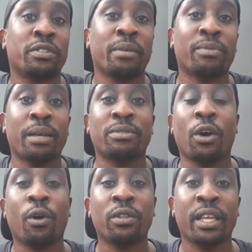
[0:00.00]
sometimes a
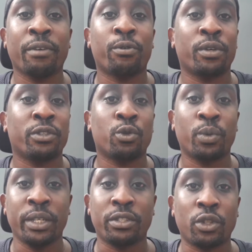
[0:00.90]
whole day for it to
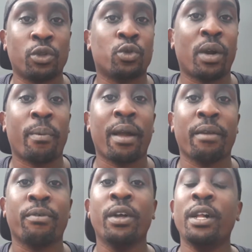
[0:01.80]
reach or to arrive.